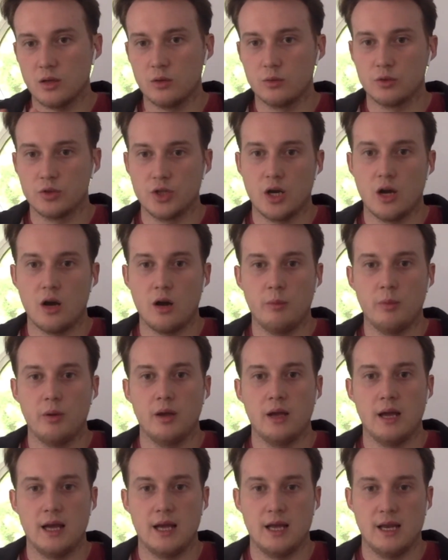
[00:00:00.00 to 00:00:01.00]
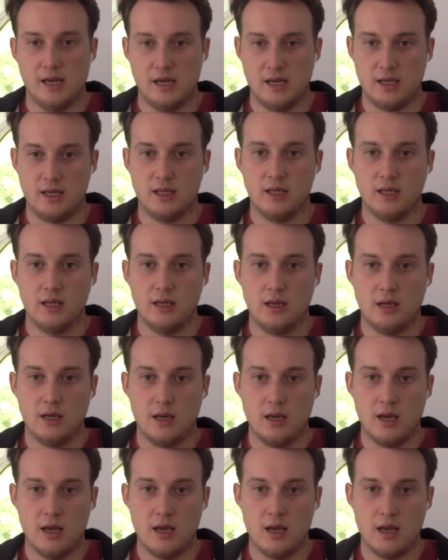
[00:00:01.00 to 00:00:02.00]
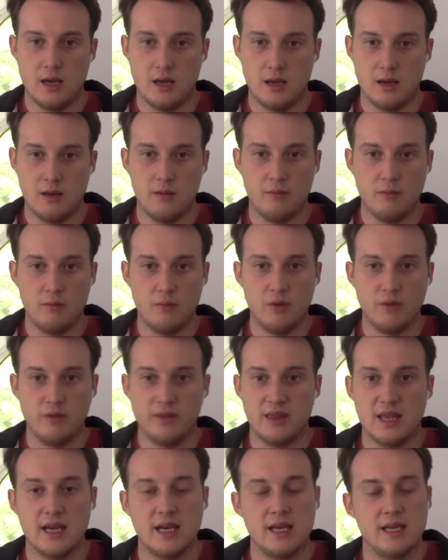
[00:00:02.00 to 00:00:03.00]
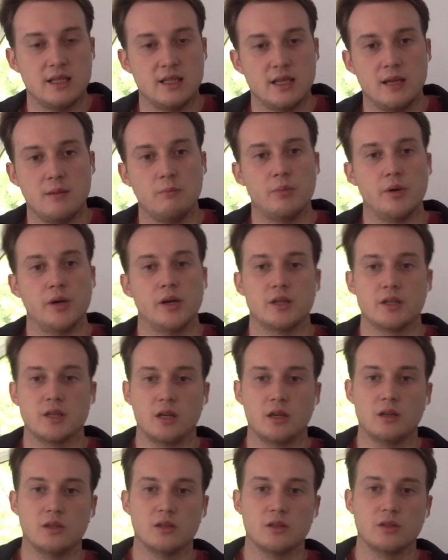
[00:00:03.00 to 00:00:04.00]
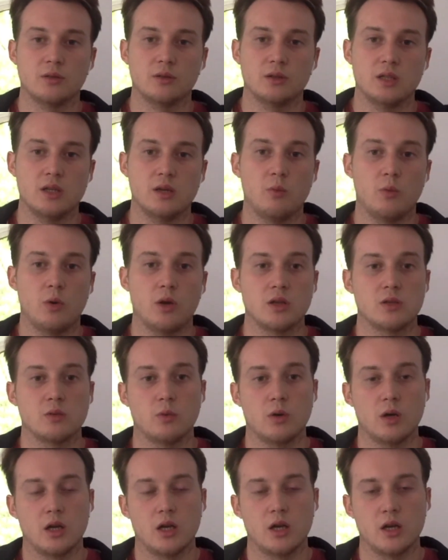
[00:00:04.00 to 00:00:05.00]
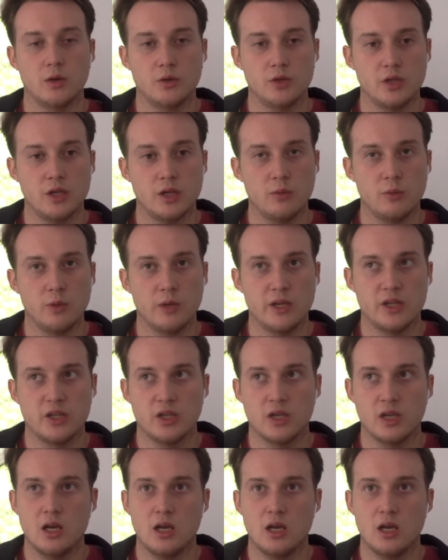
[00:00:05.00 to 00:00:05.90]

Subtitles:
job, and moving then into in-person consulting and one-to-one coaching, which